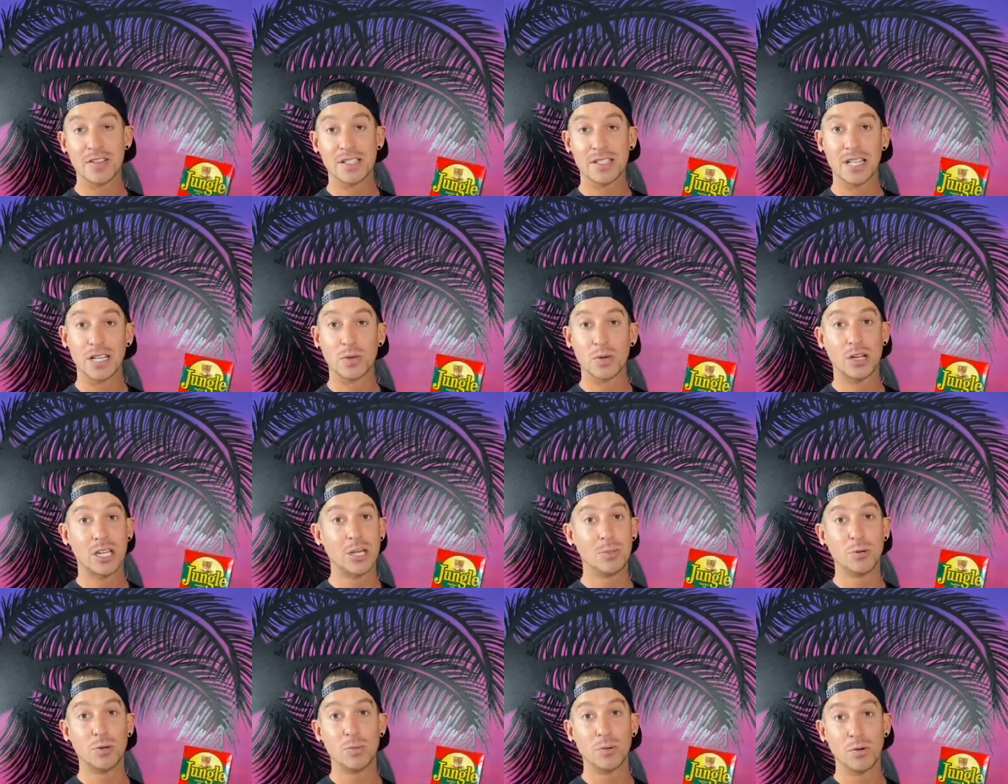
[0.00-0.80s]
thing will
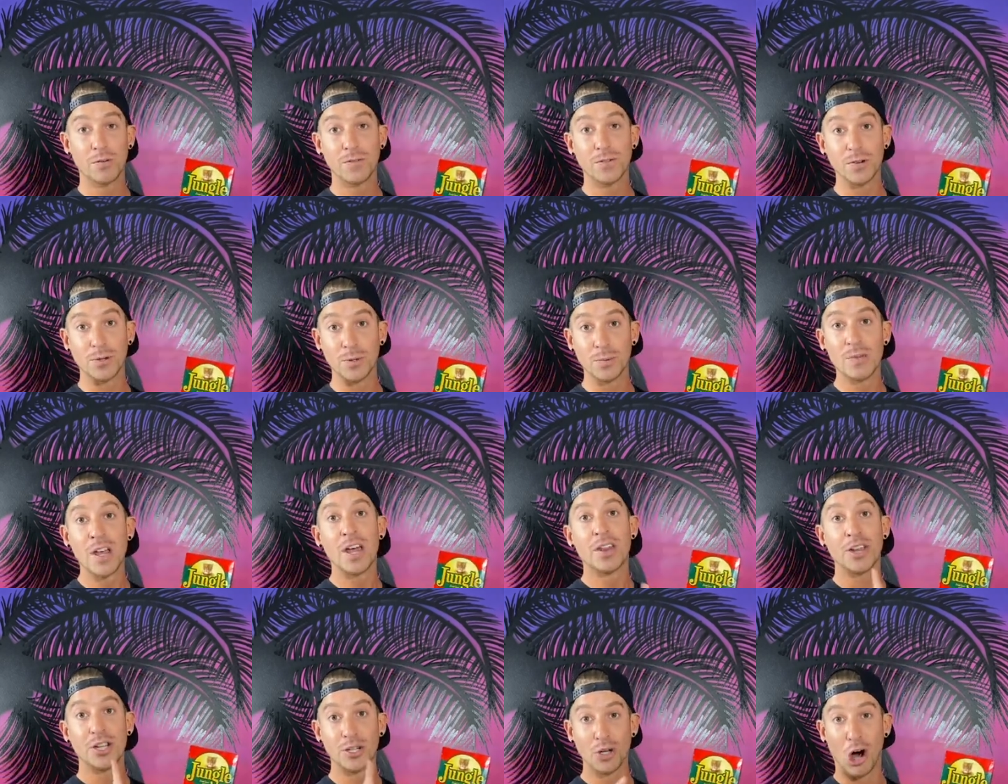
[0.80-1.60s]
keep you more full
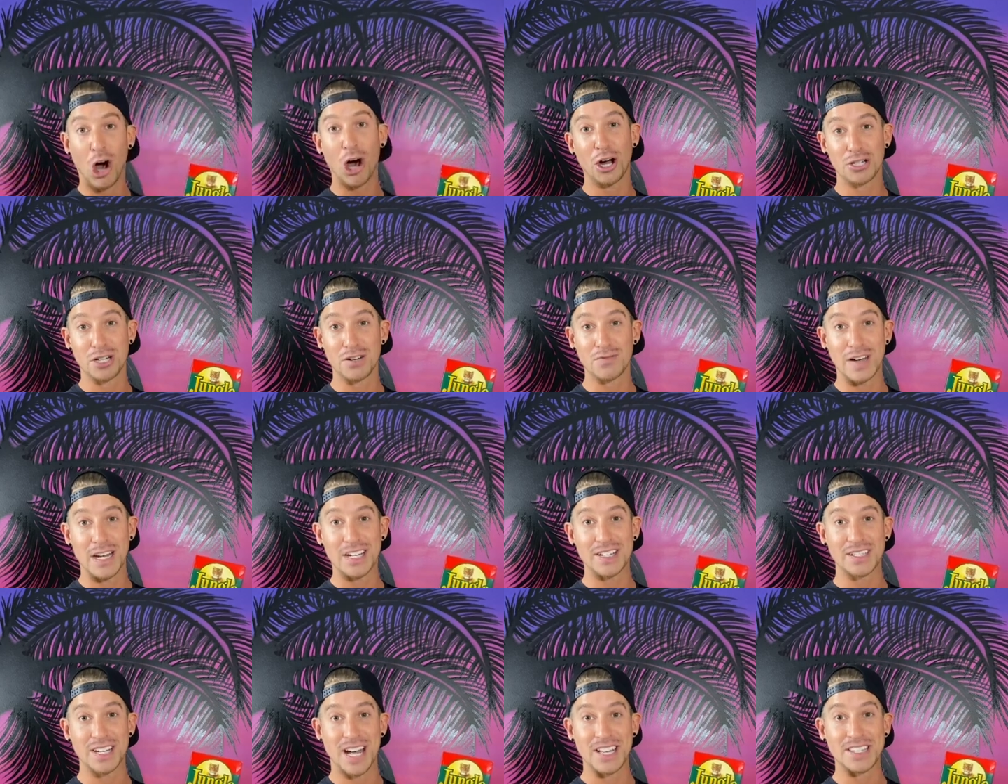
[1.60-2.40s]
than your heart on
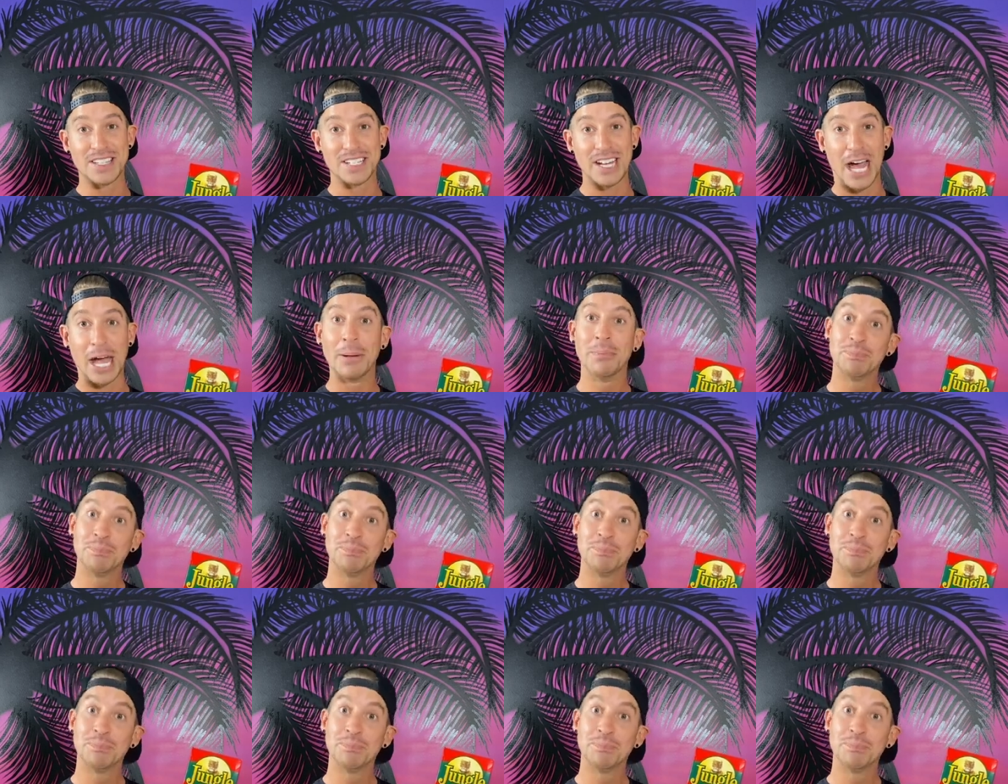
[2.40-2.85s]
Valentine's Day.